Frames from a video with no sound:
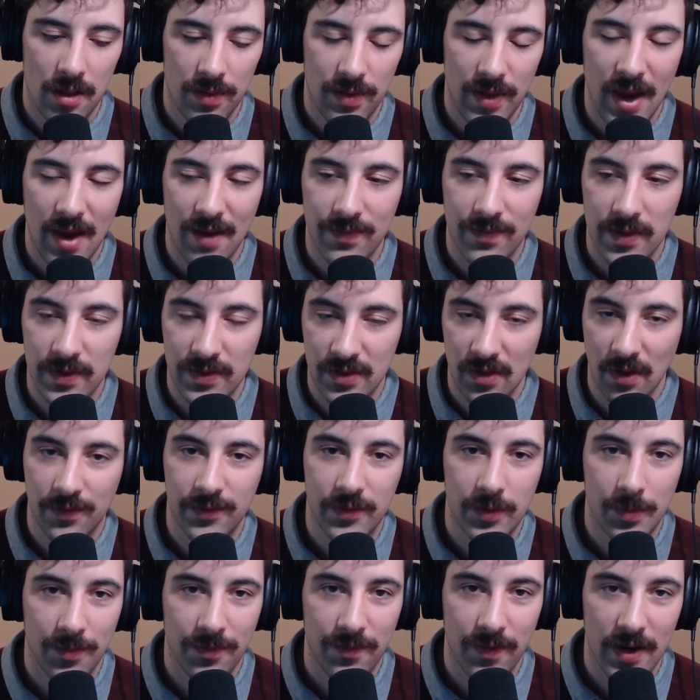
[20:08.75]
the
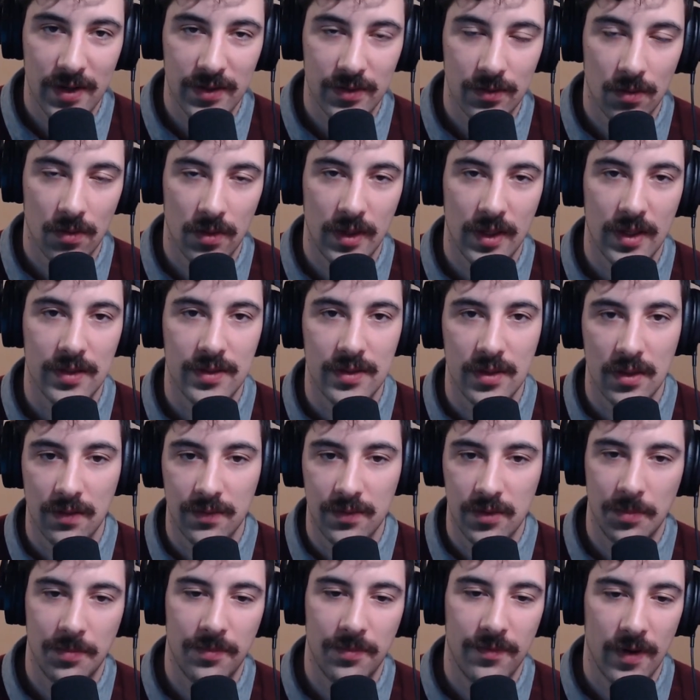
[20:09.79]
self-supervised learning instead
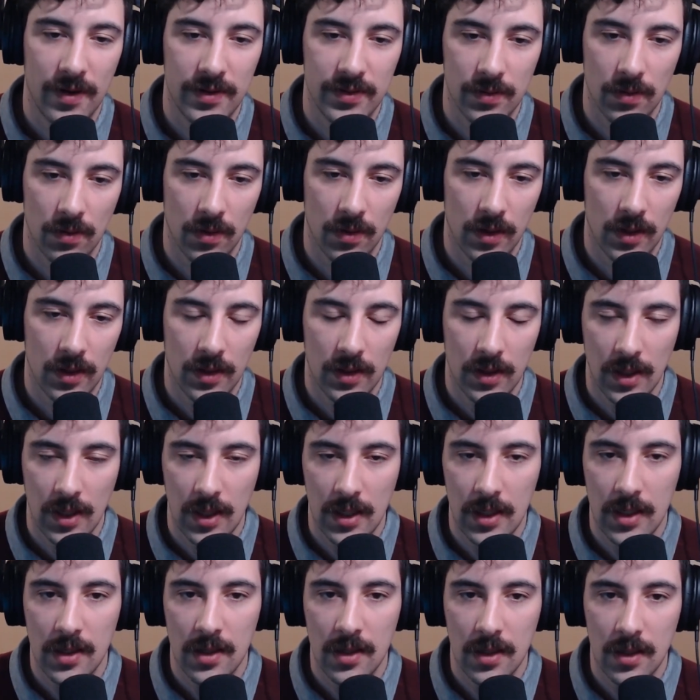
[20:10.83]
of supervised learning,
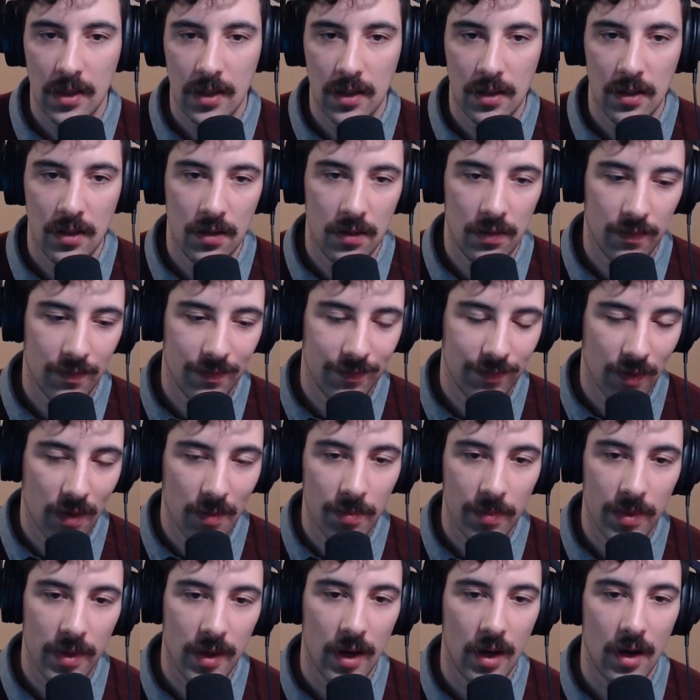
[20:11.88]
and then
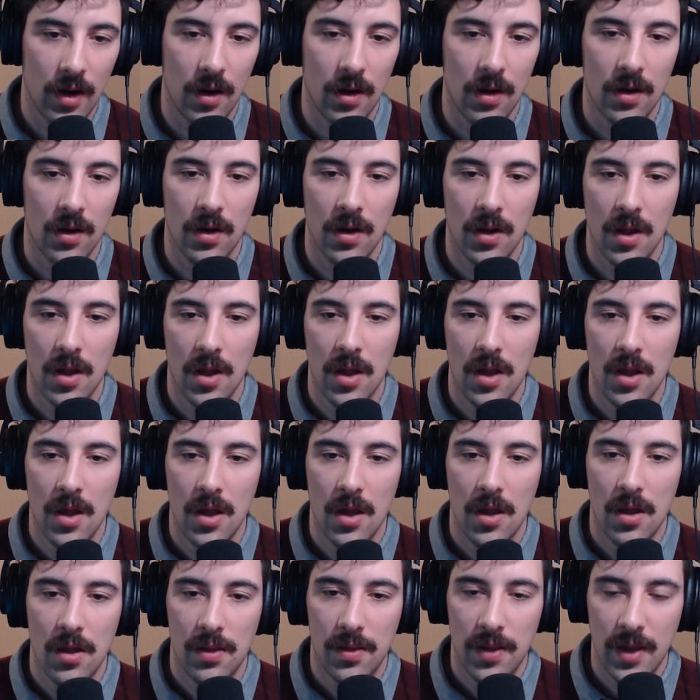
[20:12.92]
from there
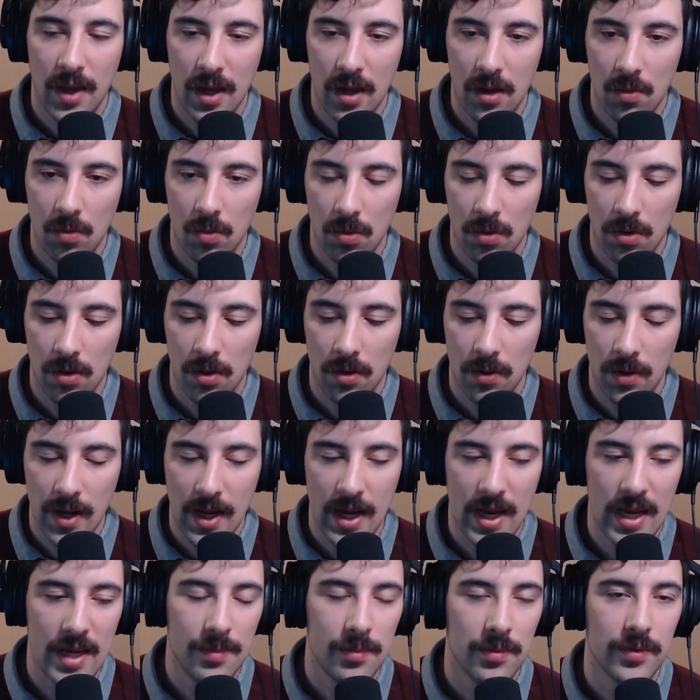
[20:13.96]
they were
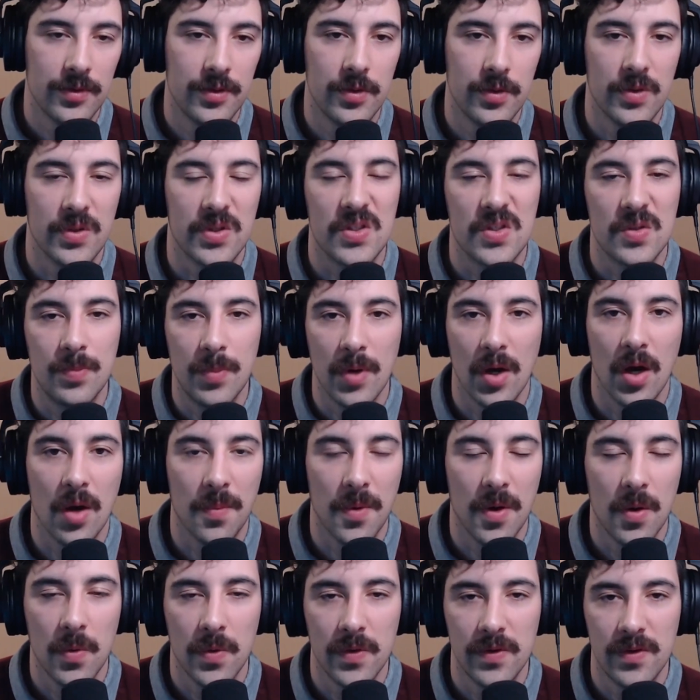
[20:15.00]
able to
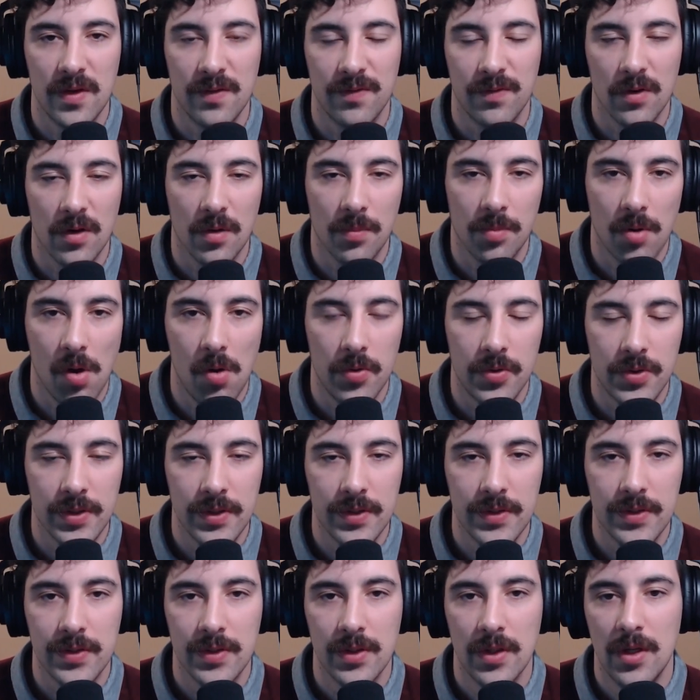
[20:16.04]
experiment with different
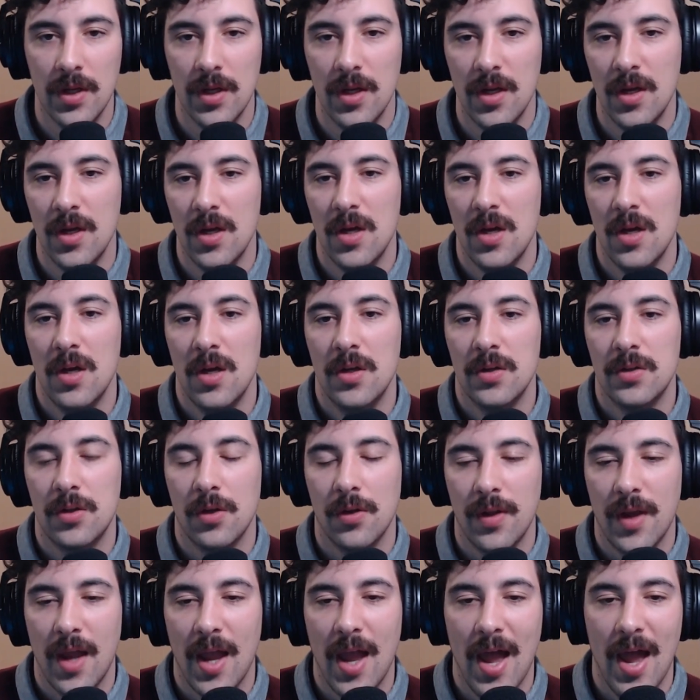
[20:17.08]
approaches. So
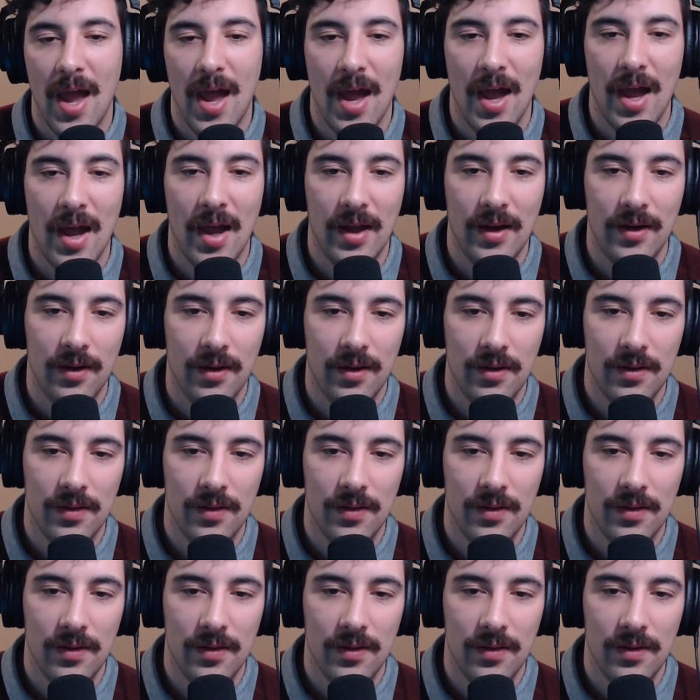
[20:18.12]
they had